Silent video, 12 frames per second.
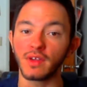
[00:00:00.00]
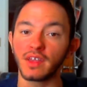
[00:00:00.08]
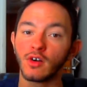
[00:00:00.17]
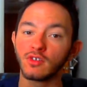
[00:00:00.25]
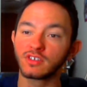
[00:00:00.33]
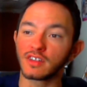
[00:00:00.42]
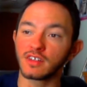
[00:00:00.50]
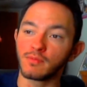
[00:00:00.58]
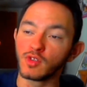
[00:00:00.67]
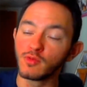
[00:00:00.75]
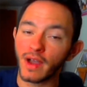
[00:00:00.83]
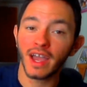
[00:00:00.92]
and we go to
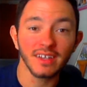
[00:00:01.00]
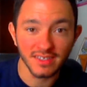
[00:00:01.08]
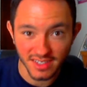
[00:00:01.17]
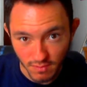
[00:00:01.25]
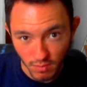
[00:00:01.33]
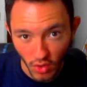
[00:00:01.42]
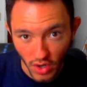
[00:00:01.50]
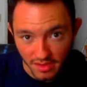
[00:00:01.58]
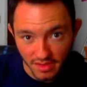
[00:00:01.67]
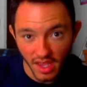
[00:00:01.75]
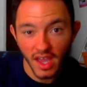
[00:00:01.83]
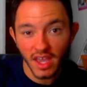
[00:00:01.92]
the Blue Pegasus
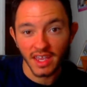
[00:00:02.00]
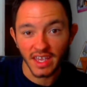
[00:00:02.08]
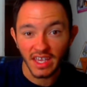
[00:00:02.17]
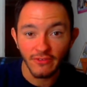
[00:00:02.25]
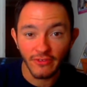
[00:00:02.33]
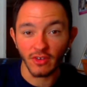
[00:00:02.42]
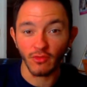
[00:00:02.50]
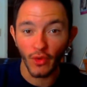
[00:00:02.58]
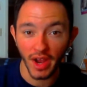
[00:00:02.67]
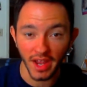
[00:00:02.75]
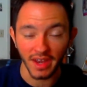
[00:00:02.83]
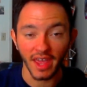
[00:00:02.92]
boys, Eve
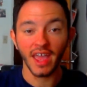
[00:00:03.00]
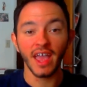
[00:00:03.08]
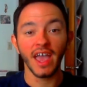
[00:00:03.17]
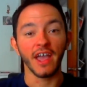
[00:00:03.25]
and Ren.